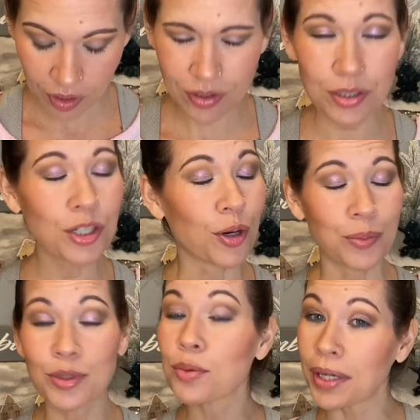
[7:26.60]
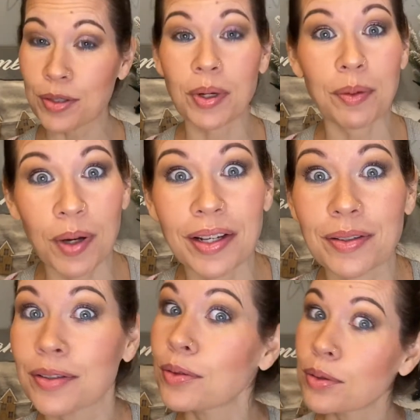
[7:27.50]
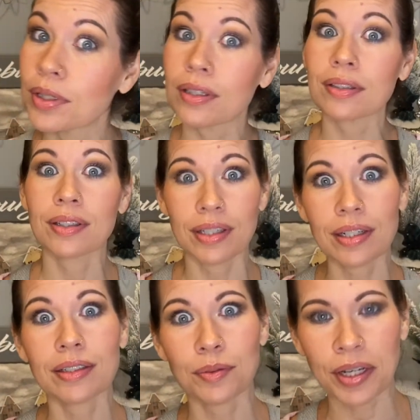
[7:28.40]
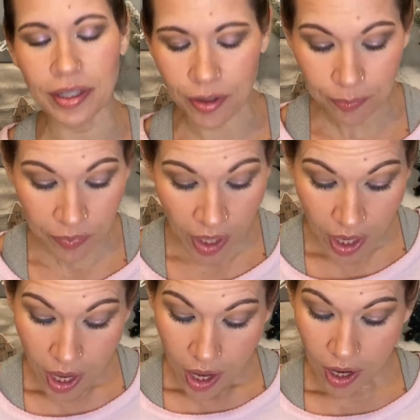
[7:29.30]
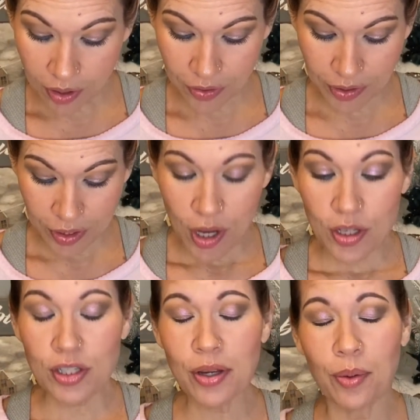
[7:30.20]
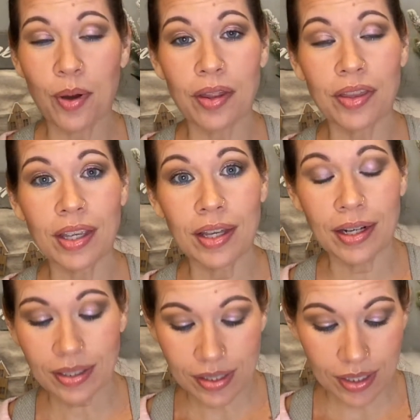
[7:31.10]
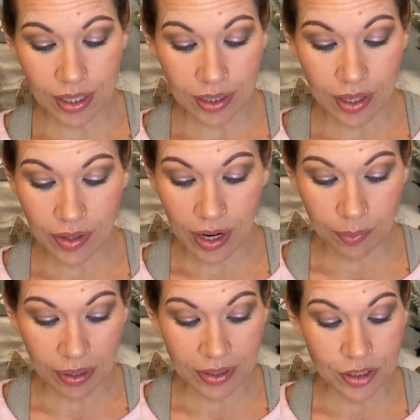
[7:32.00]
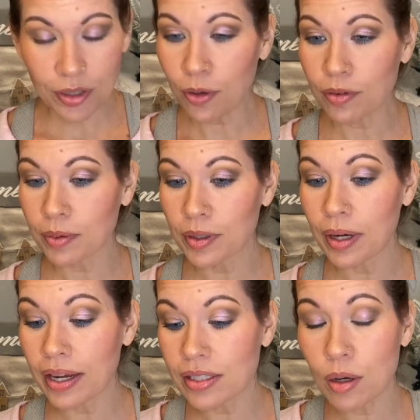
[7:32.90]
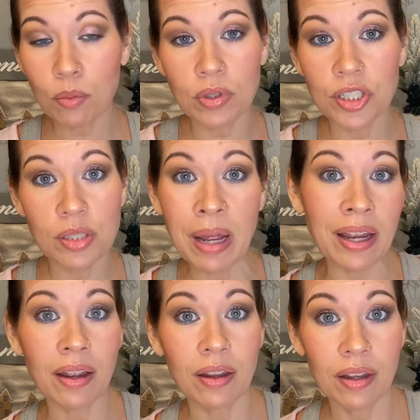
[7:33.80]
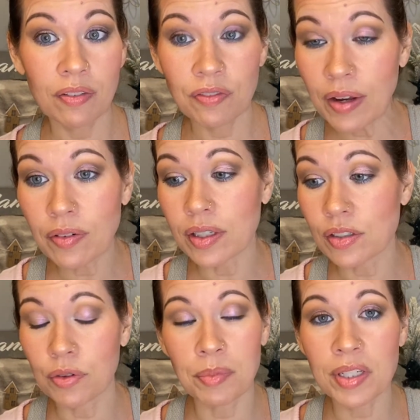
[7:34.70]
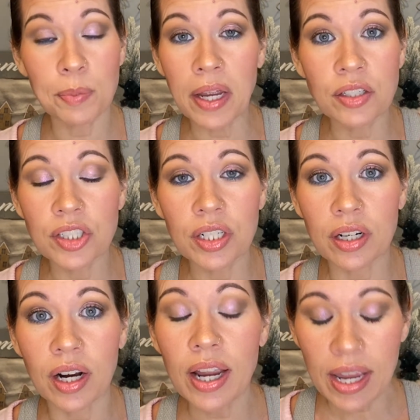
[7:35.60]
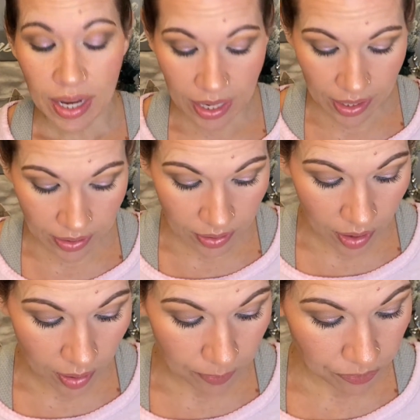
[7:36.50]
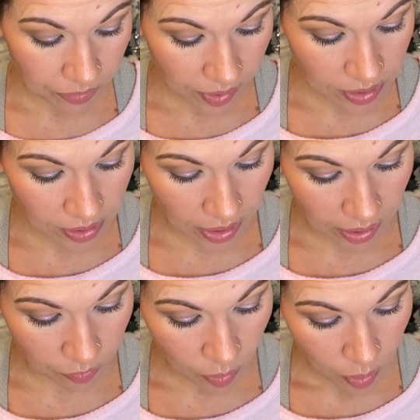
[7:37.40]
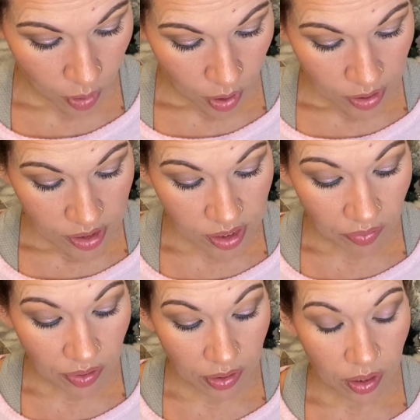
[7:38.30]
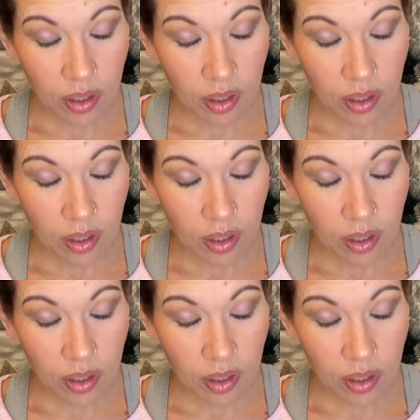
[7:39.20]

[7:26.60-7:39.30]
No, 2021. Ooh, girl, you get in the right year. All right, so the next thing that I wanted to go over with you guys were just my favorites from this past year, and let's see, I have 16